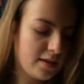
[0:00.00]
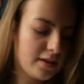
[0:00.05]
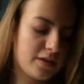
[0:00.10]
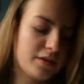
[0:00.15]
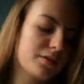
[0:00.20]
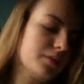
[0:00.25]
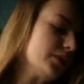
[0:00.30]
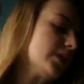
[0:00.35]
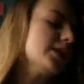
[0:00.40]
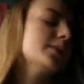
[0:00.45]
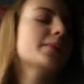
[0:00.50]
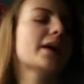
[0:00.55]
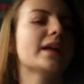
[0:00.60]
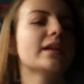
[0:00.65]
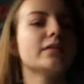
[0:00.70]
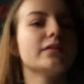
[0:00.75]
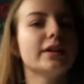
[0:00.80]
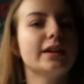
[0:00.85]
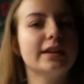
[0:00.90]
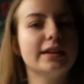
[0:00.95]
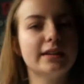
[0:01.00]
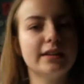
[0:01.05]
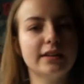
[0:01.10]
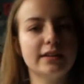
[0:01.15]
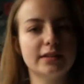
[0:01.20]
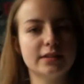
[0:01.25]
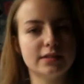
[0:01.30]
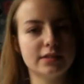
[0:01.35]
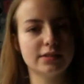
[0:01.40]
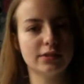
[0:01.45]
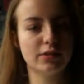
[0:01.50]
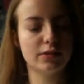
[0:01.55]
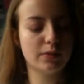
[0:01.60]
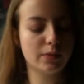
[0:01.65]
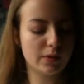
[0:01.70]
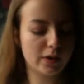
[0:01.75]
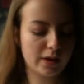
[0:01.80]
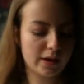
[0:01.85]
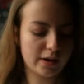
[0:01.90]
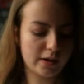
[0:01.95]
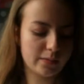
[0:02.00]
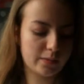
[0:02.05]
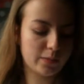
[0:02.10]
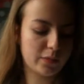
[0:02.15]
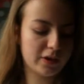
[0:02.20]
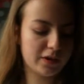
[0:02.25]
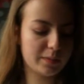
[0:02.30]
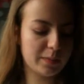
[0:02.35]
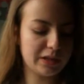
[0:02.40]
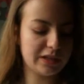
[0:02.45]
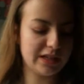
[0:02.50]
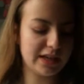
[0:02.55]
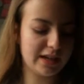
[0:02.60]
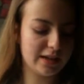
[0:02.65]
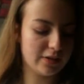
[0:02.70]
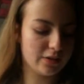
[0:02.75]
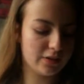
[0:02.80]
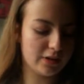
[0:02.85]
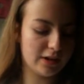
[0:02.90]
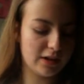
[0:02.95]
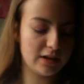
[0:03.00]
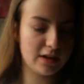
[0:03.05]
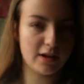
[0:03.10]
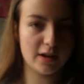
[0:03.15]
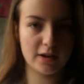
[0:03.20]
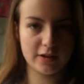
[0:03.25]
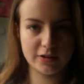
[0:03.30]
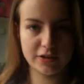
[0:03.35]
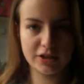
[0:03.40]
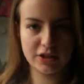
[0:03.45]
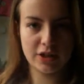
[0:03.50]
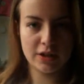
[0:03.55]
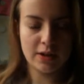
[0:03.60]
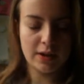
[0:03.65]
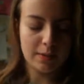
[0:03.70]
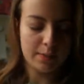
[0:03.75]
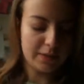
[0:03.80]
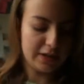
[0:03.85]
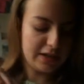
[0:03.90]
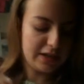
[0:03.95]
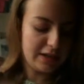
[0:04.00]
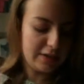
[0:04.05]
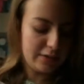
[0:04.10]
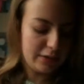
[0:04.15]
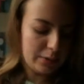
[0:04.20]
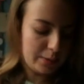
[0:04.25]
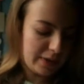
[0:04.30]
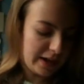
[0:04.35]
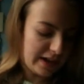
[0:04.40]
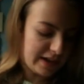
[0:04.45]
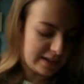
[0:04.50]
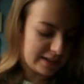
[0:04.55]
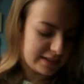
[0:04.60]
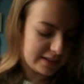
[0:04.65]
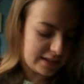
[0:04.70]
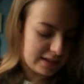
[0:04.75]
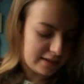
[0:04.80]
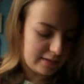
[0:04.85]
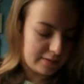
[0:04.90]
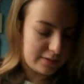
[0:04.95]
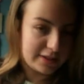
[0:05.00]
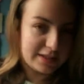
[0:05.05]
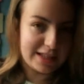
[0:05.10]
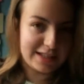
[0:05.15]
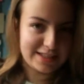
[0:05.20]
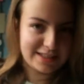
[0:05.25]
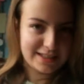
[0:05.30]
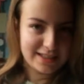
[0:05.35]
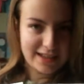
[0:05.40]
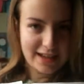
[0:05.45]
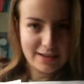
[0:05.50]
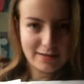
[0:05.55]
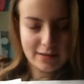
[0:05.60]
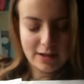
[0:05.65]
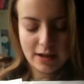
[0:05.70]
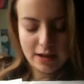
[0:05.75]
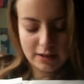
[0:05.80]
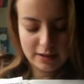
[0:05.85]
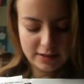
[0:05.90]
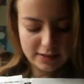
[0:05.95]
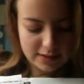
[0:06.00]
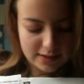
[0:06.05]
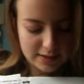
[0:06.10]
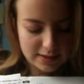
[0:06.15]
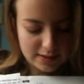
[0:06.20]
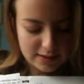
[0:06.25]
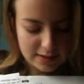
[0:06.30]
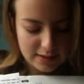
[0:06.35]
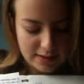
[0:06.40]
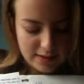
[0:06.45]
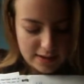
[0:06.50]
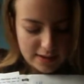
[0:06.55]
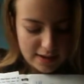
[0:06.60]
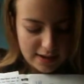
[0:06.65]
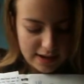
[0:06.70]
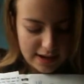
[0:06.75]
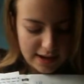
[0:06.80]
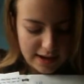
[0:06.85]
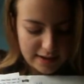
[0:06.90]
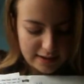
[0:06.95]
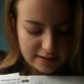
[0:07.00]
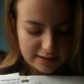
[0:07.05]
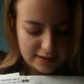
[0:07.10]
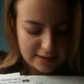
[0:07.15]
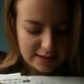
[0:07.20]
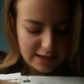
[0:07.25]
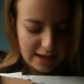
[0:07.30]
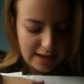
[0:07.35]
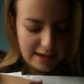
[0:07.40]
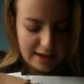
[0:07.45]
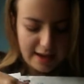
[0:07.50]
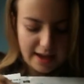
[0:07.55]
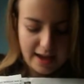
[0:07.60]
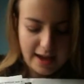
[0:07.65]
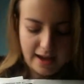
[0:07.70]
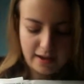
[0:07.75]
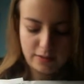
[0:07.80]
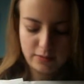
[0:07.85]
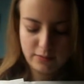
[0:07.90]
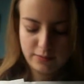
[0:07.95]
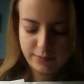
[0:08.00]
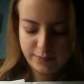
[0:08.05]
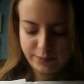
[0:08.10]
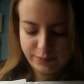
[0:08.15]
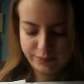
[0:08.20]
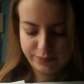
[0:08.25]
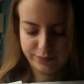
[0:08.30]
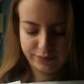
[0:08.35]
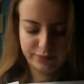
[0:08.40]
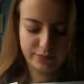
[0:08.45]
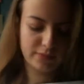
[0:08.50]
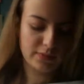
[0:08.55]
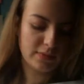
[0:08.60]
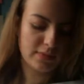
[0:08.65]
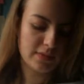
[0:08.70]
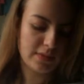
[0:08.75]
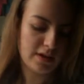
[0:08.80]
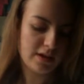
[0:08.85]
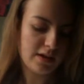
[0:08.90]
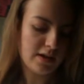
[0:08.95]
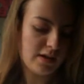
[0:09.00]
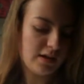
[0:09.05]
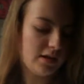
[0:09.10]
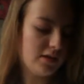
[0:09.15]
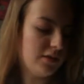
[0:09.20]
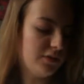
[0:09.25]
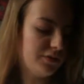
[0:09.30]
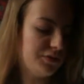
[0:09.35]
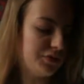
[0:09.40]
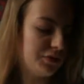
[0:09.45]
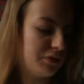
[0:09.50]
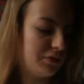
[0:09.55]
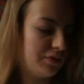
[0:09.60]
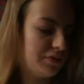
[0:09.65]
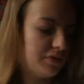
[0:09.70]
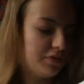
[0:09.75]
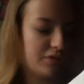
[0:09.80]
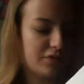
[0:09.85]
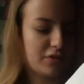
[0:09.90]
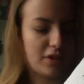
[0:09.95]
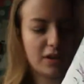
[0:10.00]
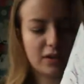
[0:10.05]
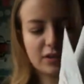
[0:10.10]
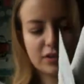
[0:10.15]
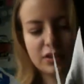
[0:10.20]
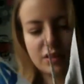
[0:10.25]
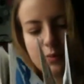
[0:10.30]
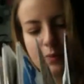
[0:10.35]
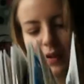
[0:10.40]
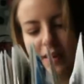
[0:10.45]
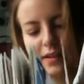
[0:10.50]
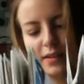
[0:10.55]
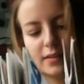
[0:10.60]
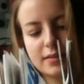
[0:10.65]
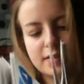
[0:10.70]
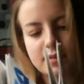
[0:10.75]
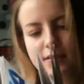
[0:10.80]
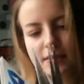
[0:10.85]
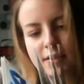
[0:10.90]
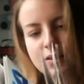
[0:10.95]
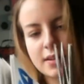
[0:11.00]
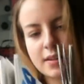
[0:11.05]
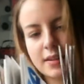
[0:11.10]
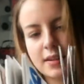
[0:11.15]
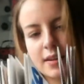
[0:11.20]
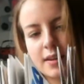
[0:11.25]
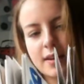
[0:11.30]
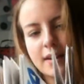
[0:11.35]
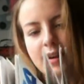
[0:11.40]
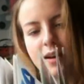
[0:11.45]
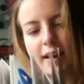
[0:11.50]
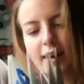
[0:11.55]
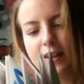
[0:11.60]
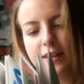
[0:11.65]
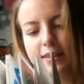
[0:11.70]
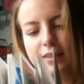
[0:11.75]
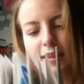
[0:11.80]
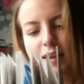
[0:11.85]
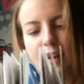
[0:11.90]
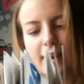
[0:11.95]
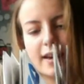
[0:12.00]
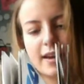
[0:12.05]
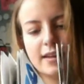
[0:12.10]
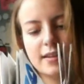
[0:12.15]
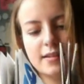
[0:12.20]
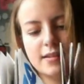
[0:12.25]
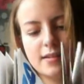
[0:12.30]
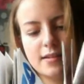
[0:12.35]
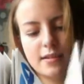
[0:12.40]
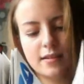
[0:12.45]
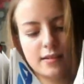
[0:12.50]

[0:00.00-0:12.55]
3 ballerinas with batik on a large material piece, and I was testing out colours and setting it out, a lot of sort of structure bits, and then